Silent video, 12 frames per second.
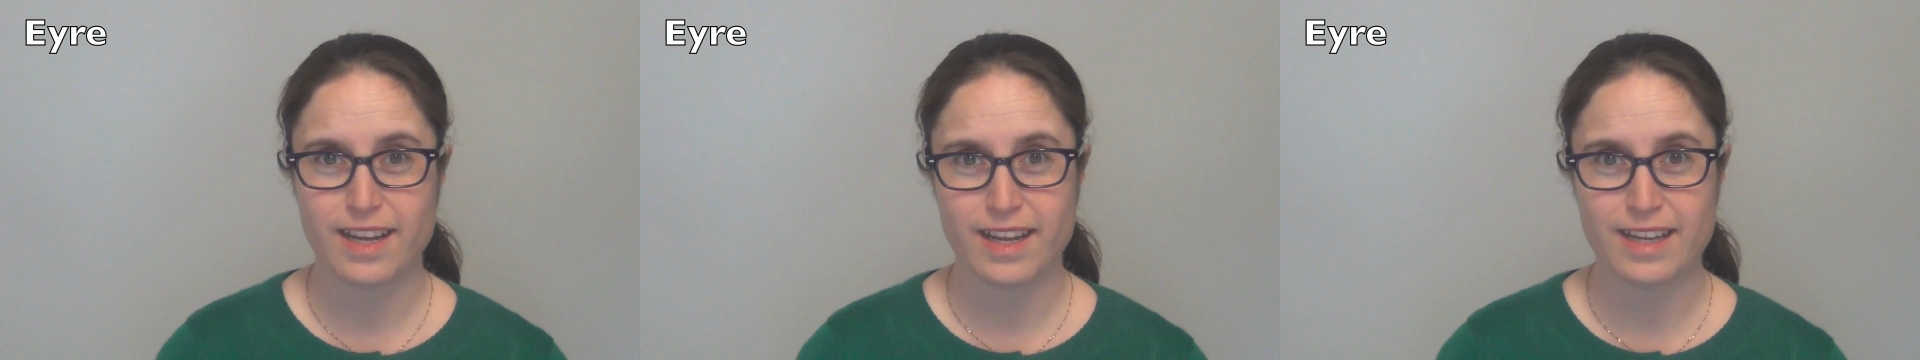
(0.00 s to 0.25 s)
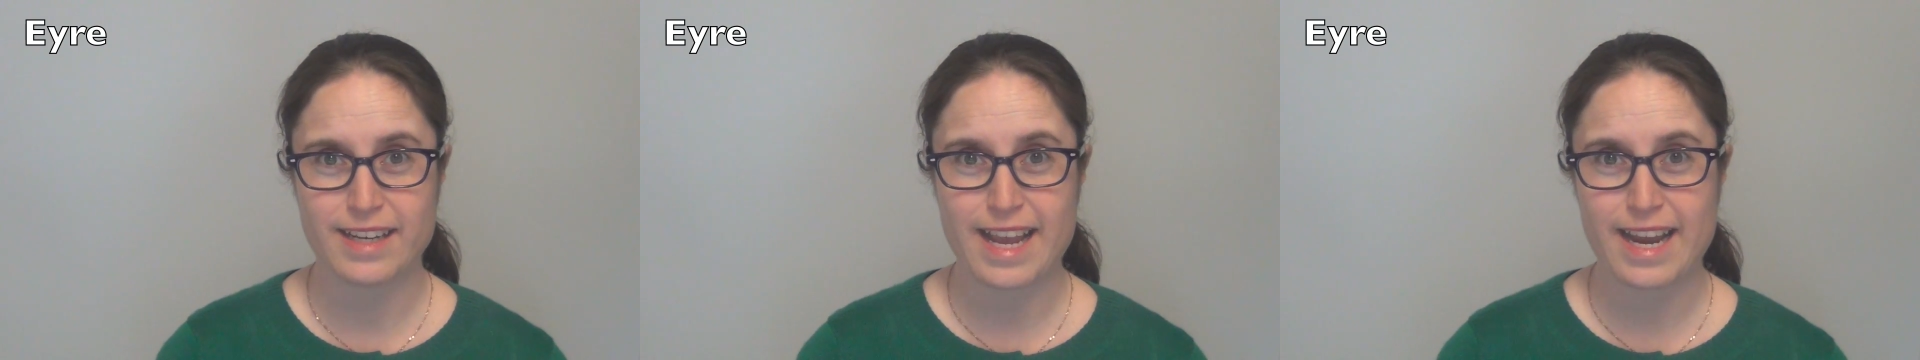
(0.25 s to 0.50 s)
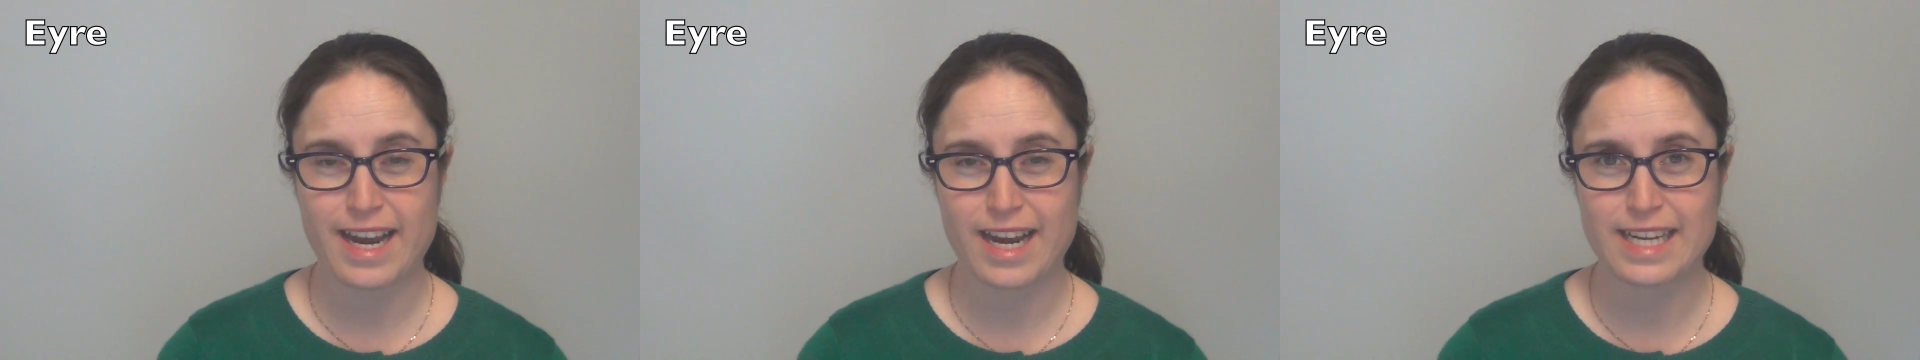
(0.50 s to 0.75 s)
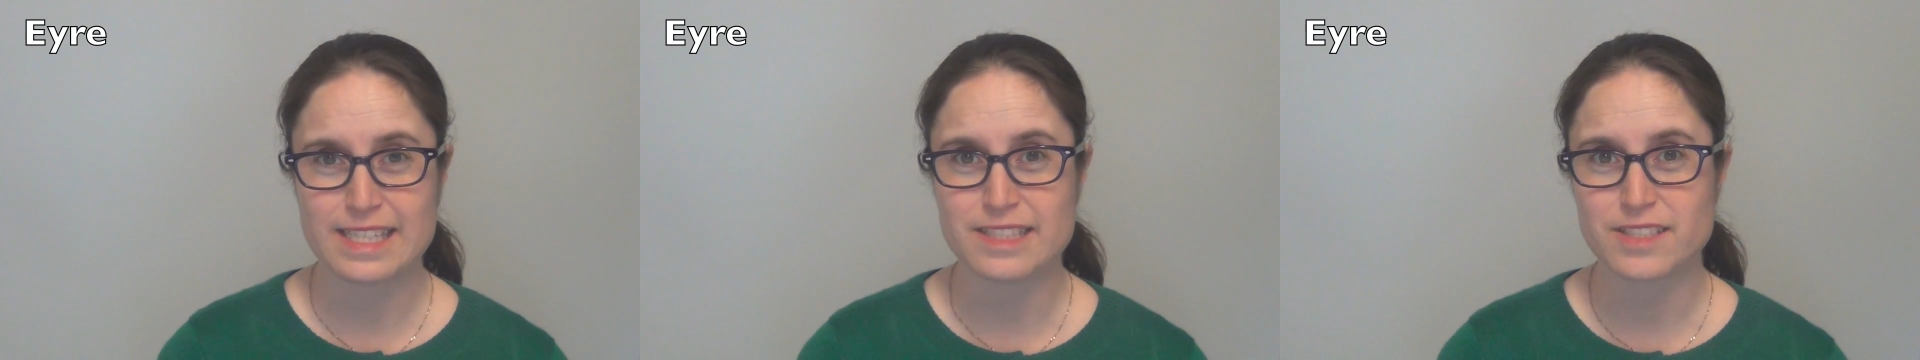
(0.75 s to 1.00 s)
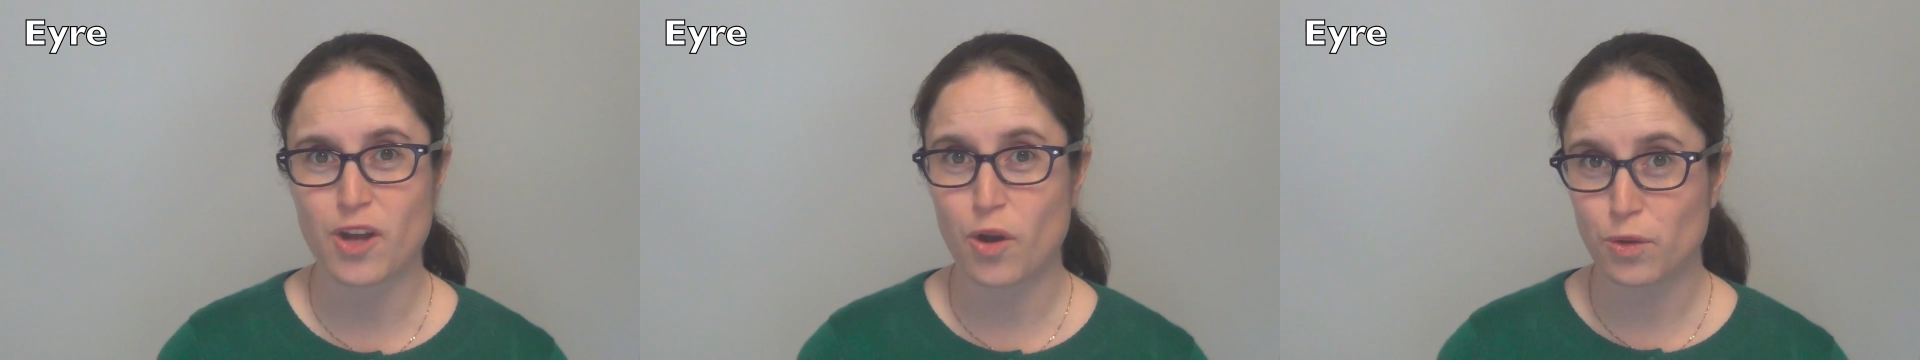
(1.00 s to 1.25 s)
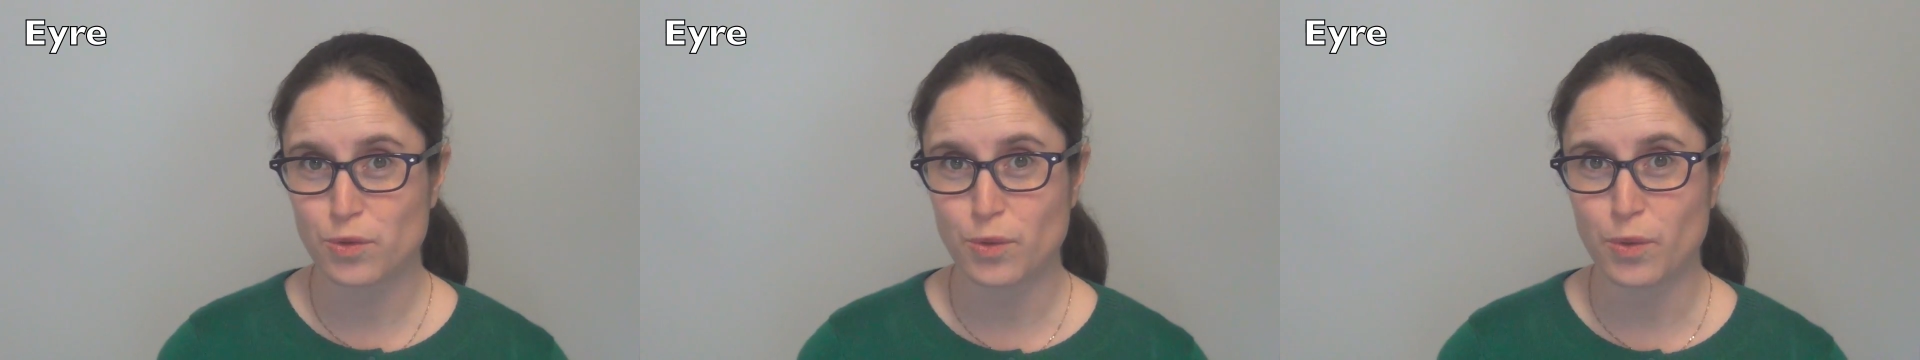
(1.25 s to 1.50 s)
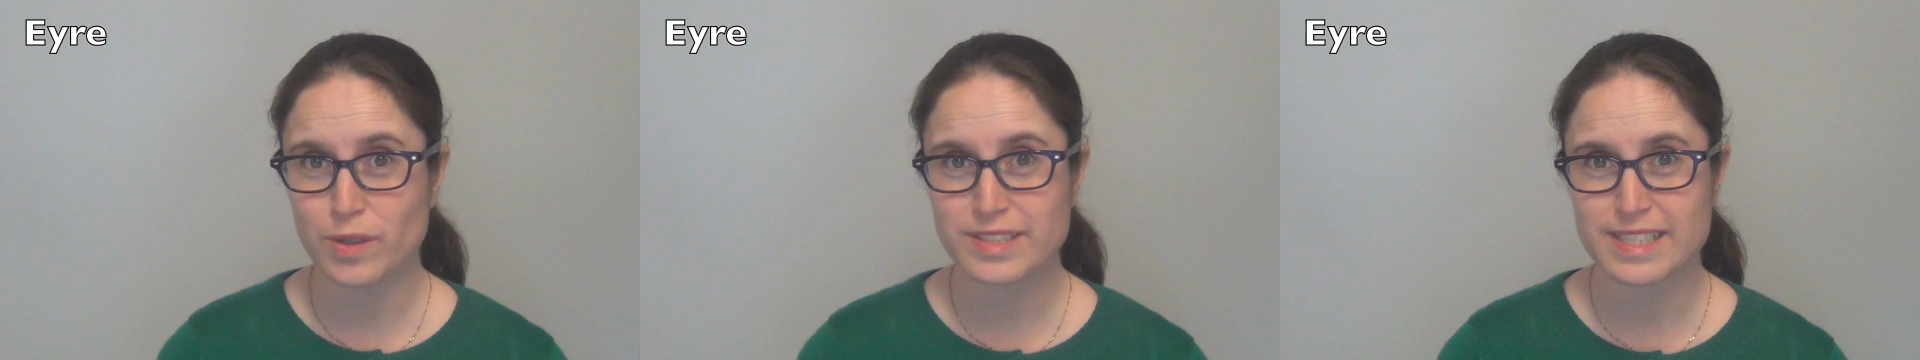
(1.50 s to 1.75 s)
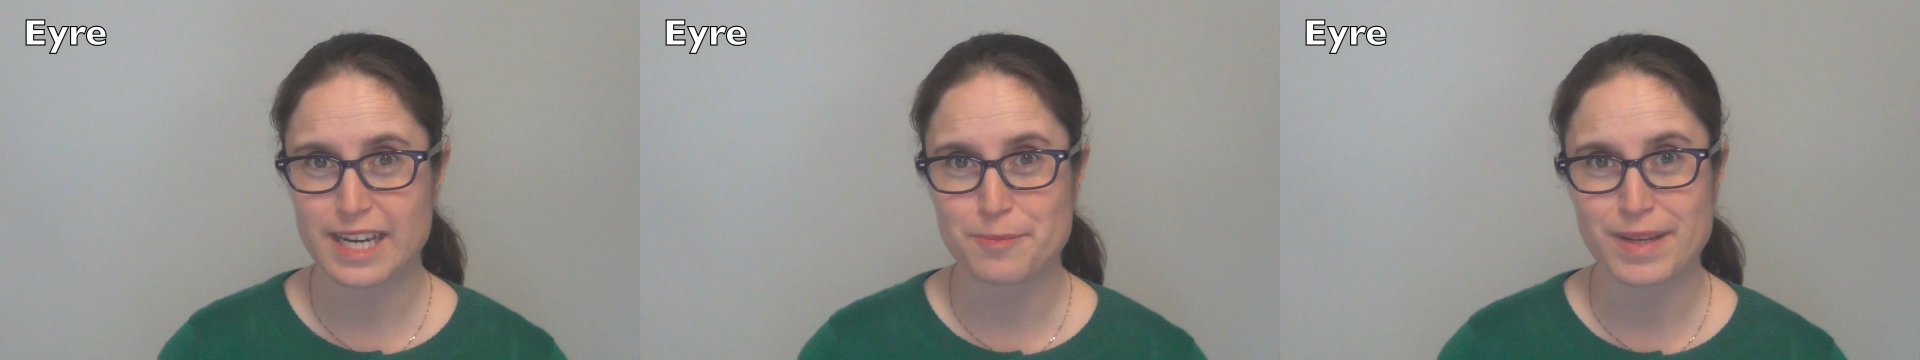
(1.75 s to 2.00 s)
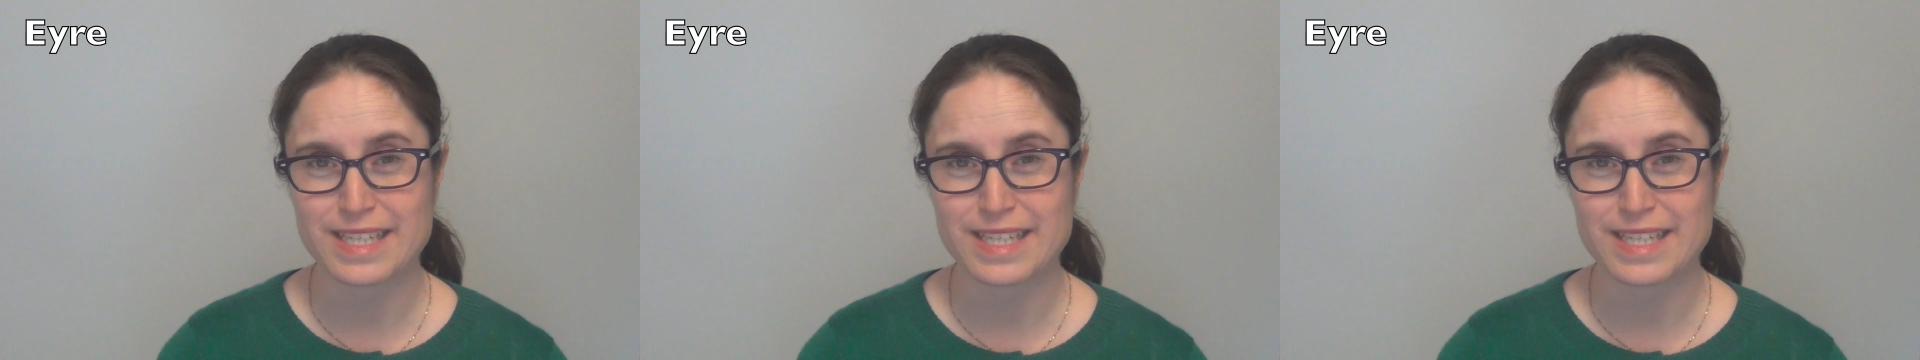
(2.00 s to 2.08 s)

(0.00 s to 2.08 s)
And Eyre is Old Norse and it